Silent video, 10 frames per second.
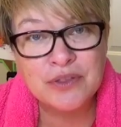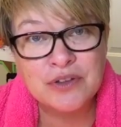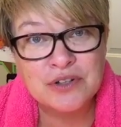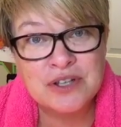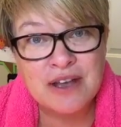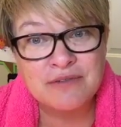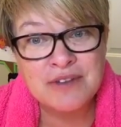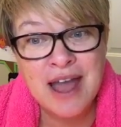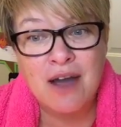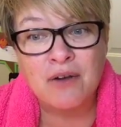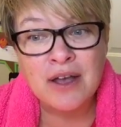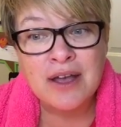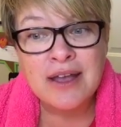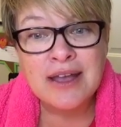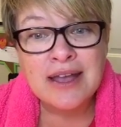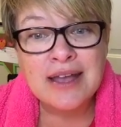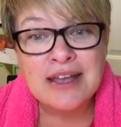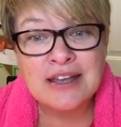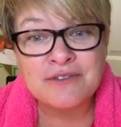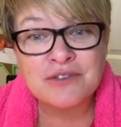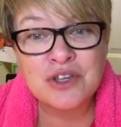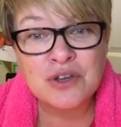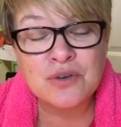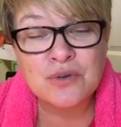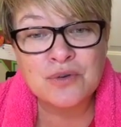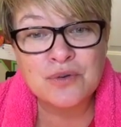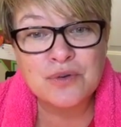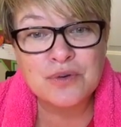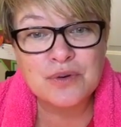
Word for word: your stuff. Now, if you